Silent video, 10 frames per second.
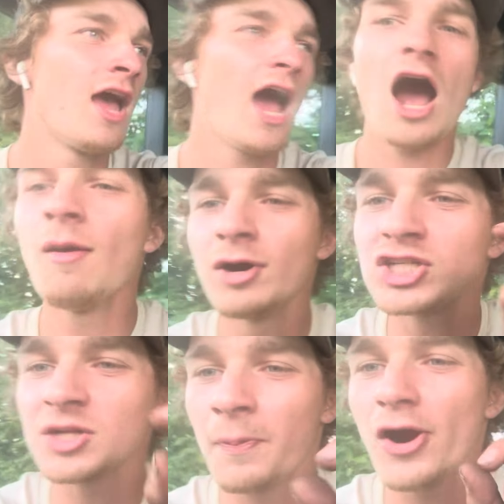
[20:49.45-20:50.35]
how much
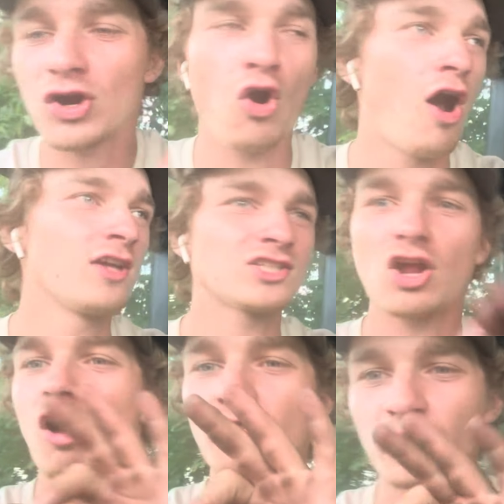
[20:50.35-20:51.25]
the part cost,
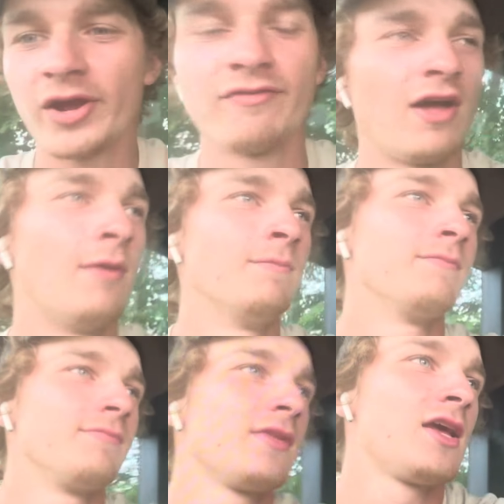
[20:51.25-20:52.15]
all three of them.
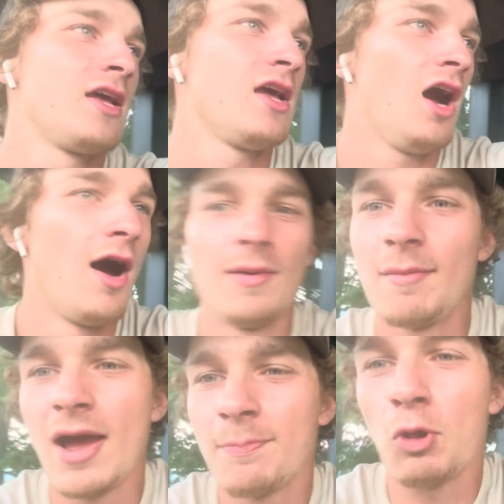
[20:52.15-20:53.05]
It
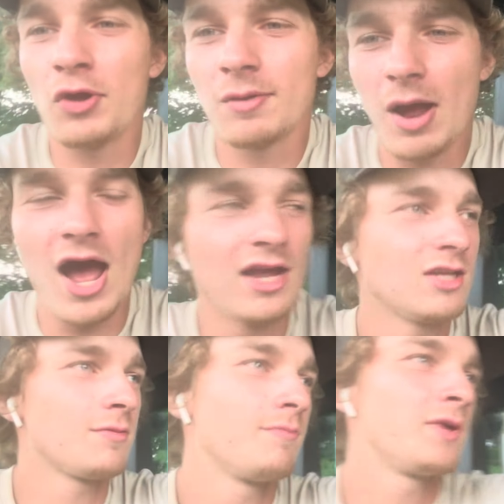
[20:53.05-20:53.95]
might blow your mind,
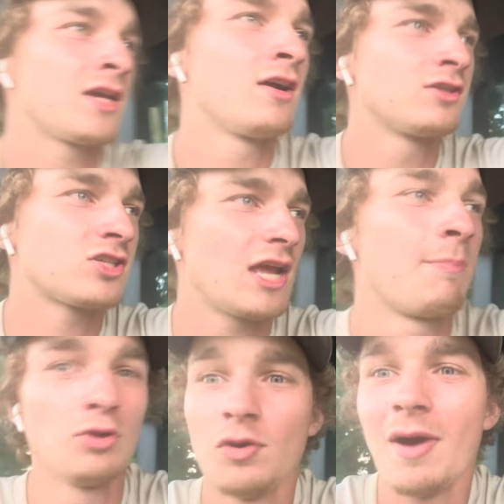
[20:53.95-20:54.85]
because it
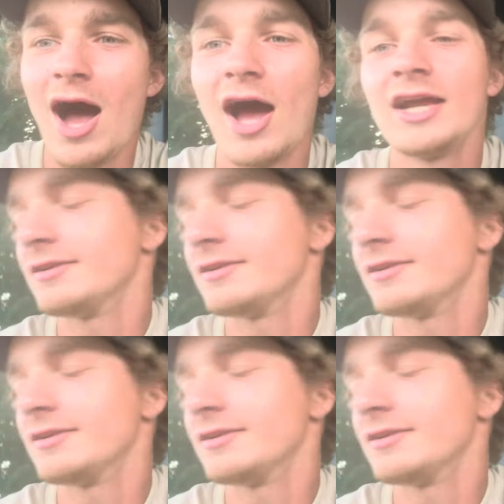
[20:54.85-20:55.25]
blew mine,